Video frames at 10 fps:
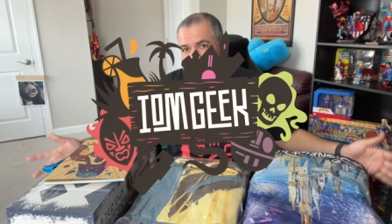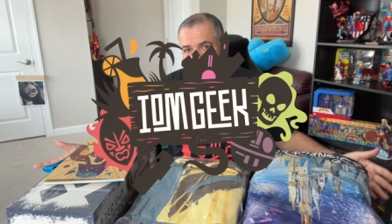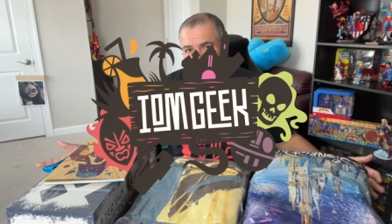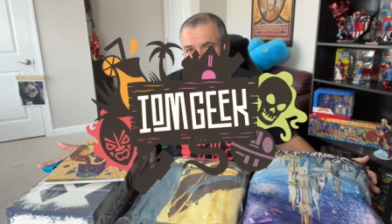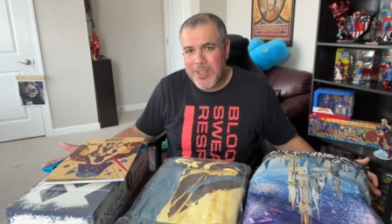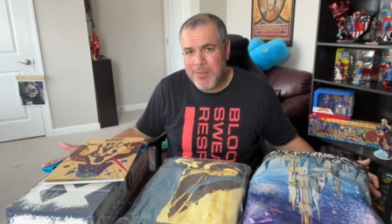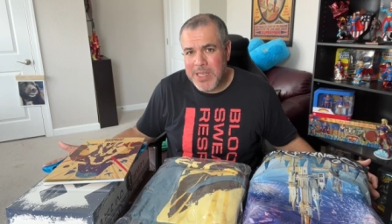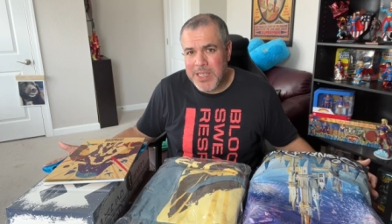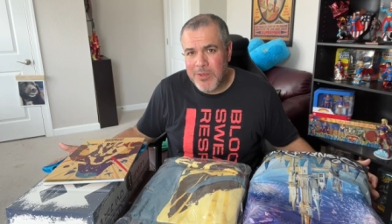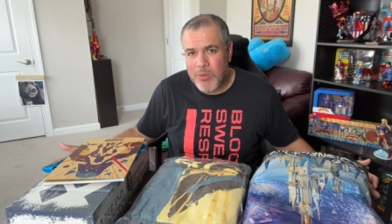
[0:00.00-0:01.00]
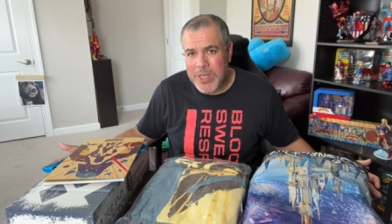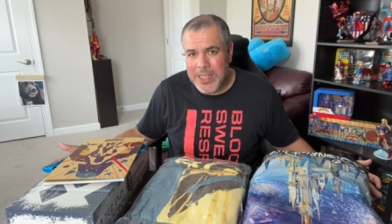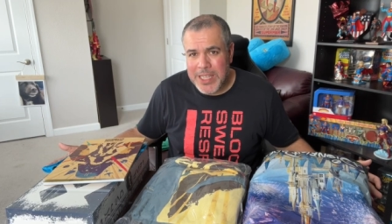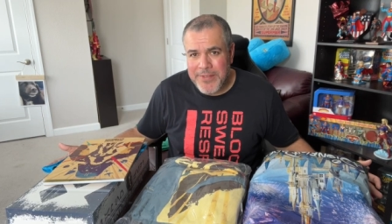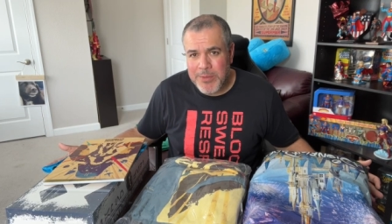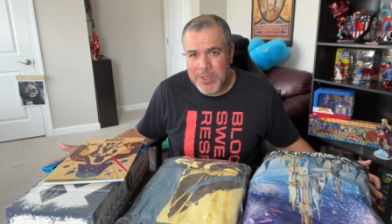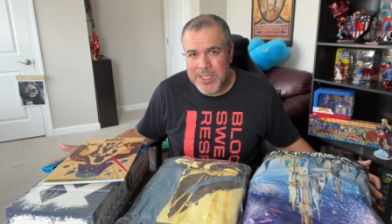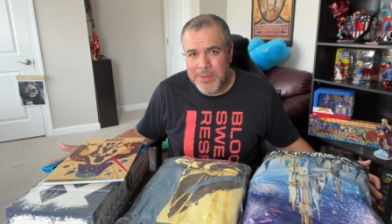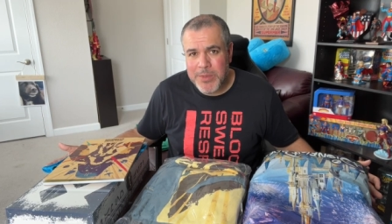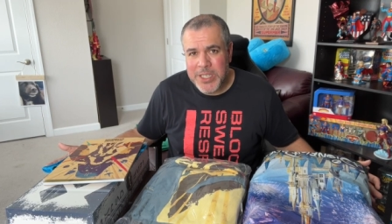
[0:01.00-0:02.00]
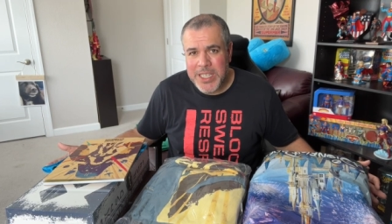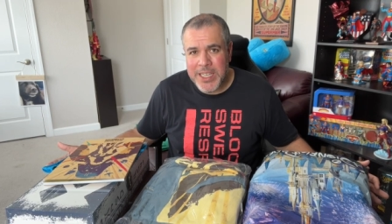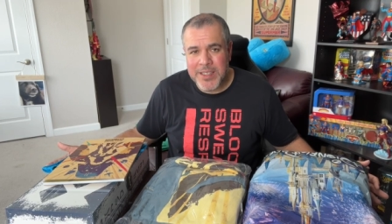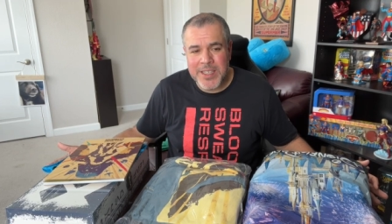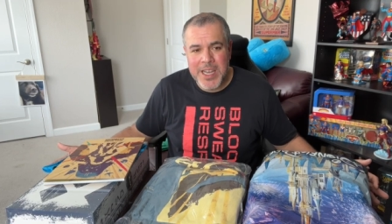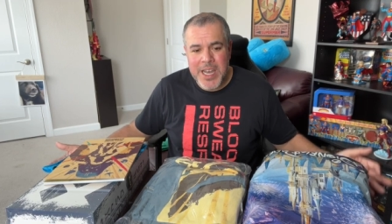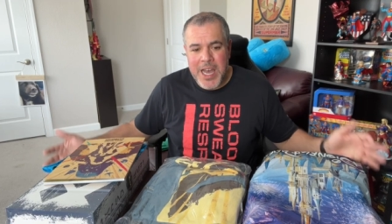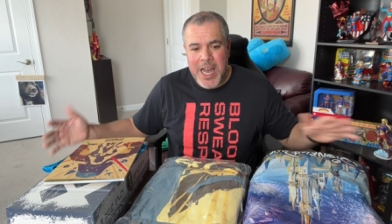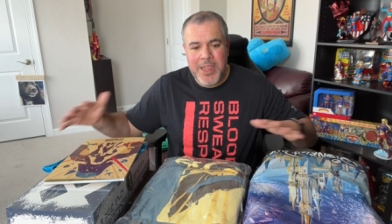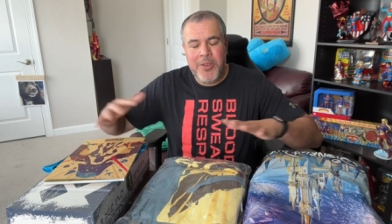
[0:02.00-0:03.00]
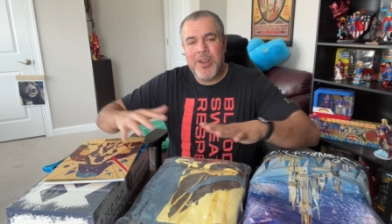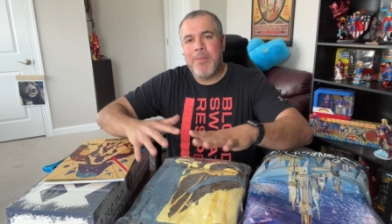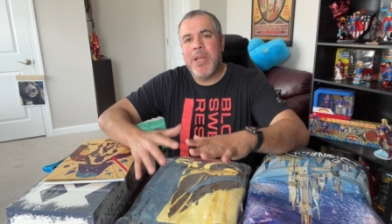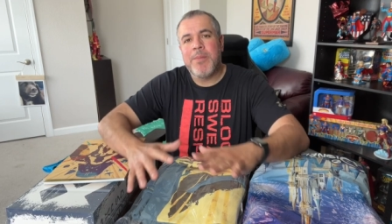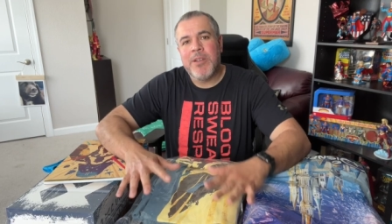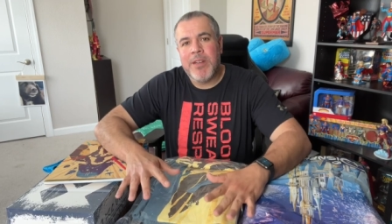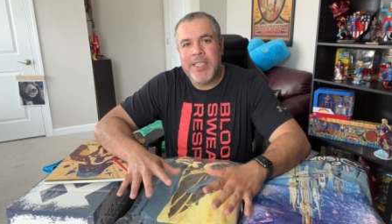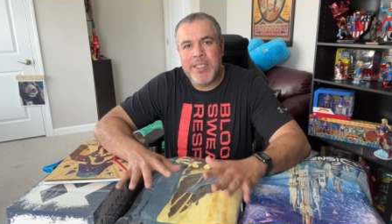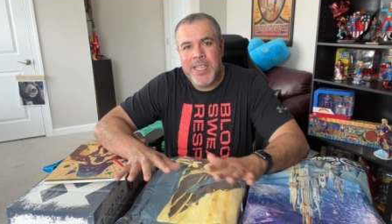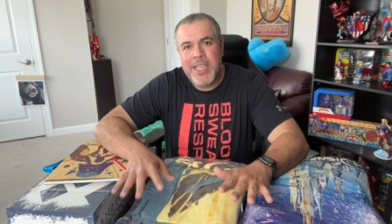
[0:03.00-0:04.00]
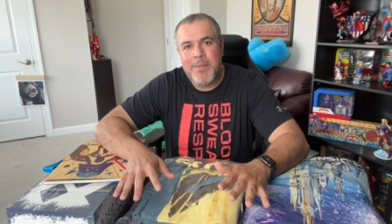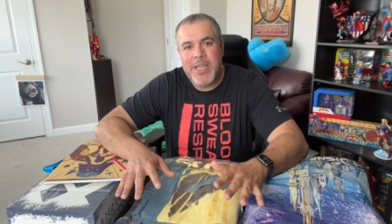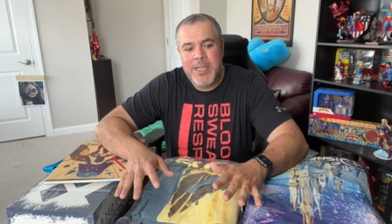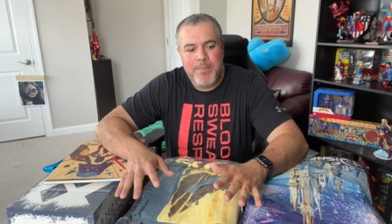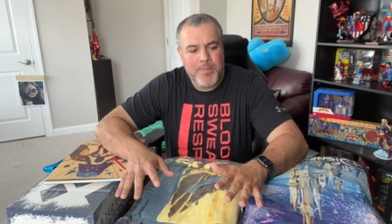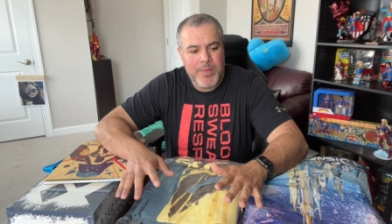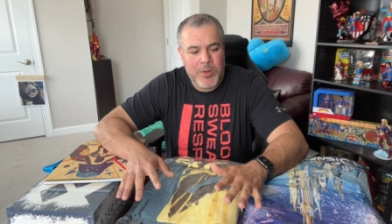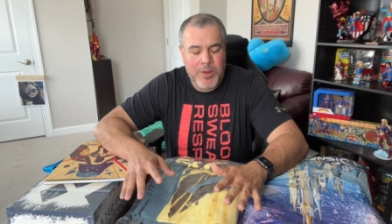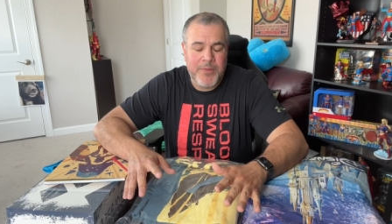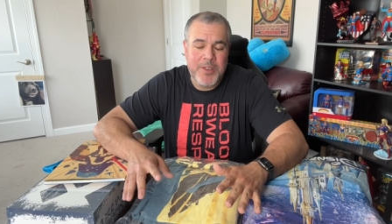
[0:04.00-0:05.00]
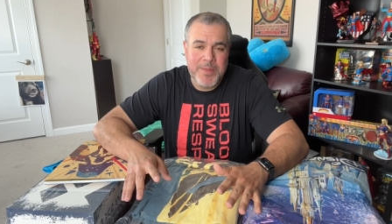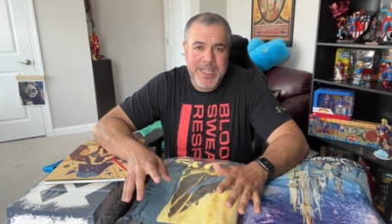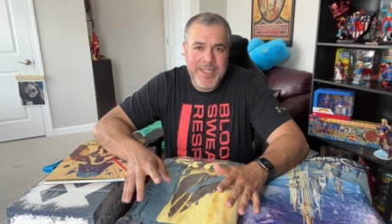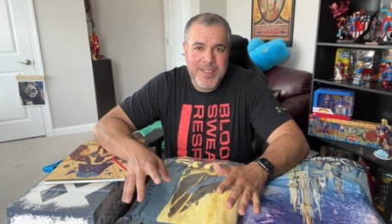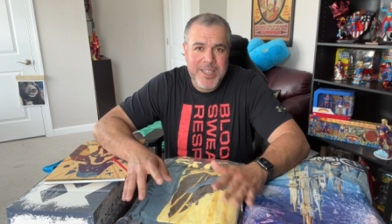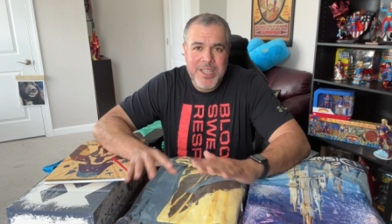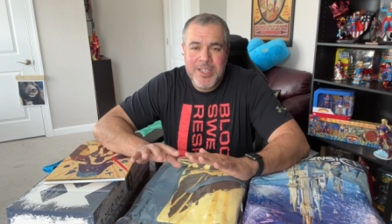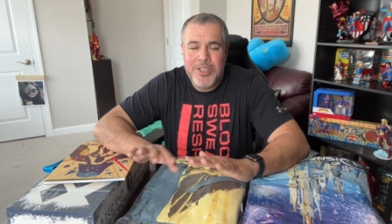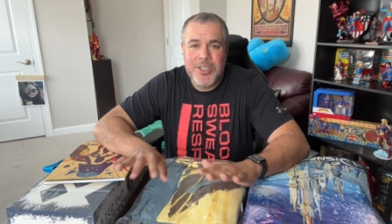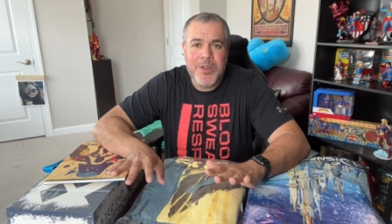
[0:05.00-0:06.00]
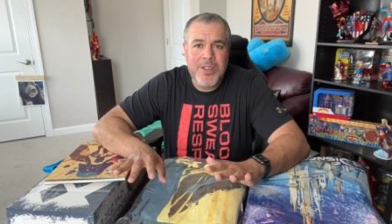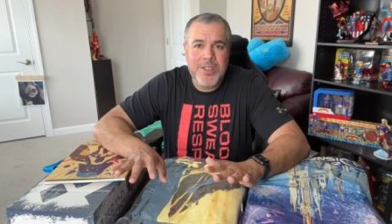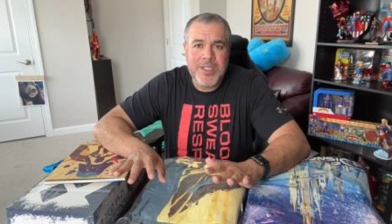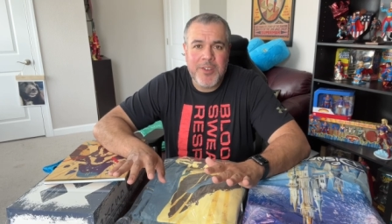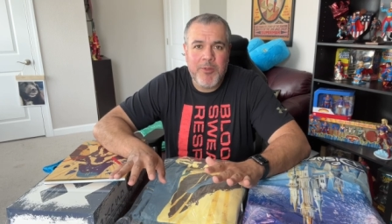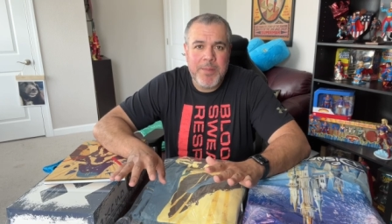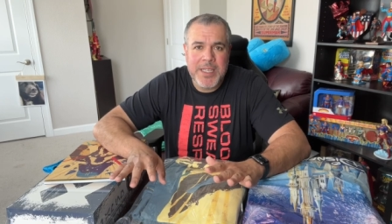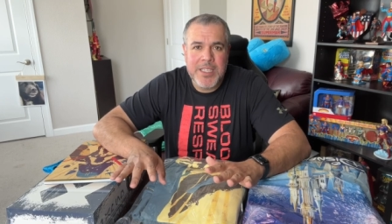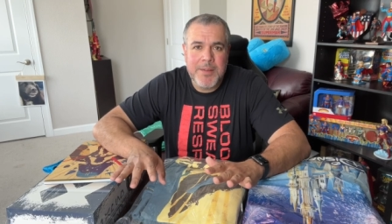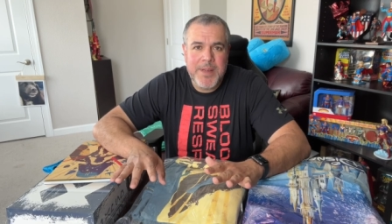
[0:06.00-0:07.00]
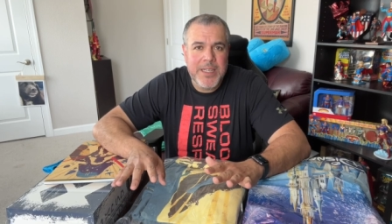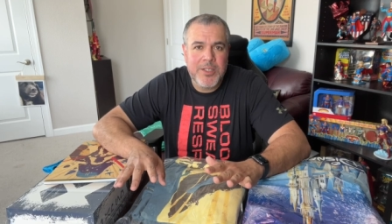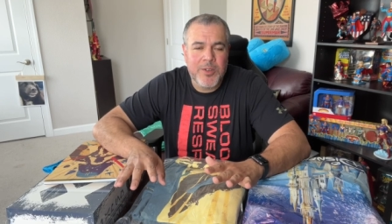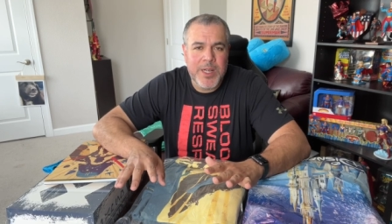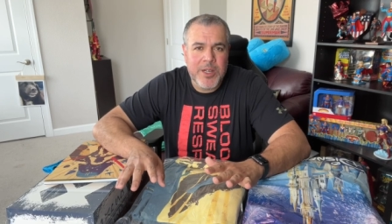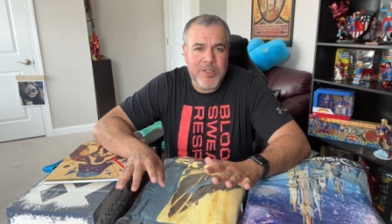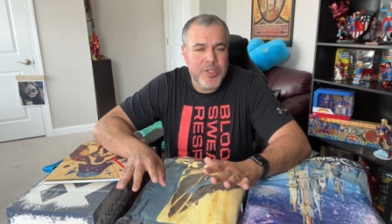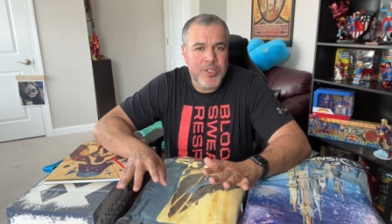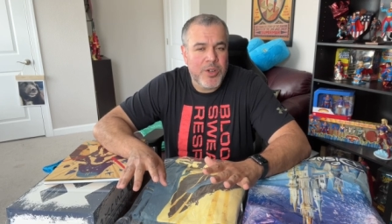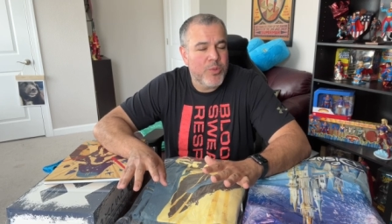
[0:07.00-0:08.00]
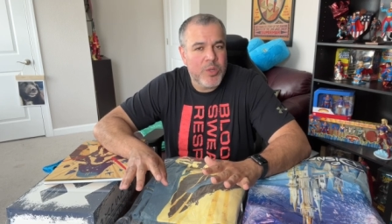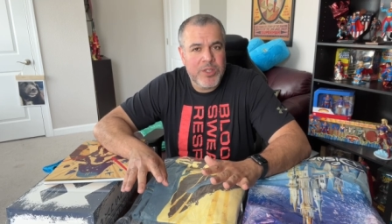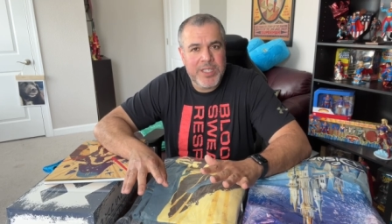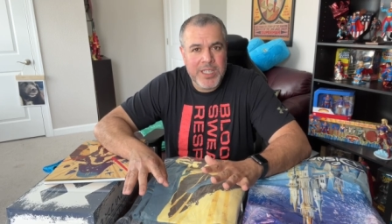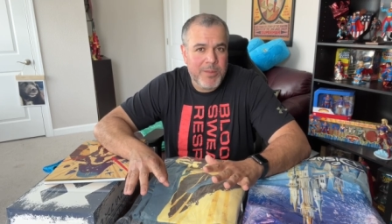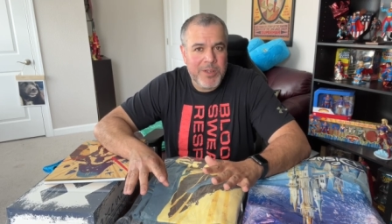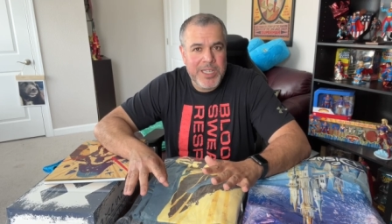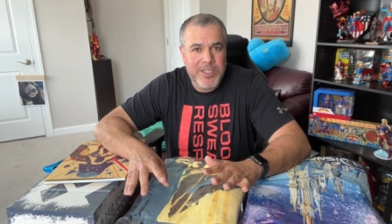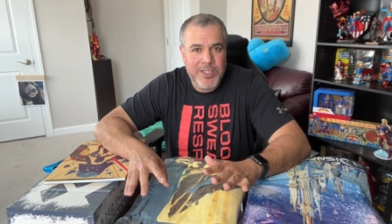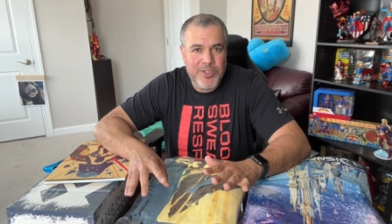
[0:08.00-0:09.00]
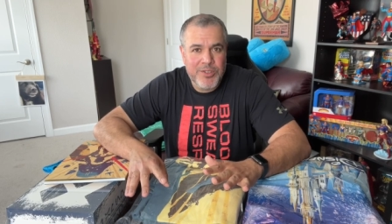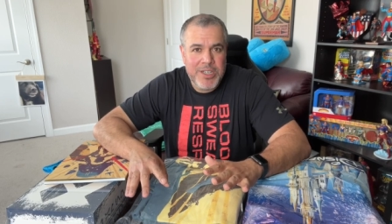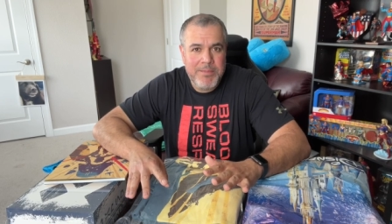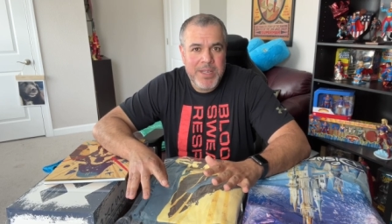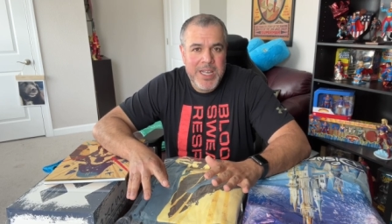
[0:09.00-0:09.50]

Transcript: see in front of me we left with some goodies i thought it might be great to take a minute or a few minutes show you the stuff we picked up during our star wars celebration trip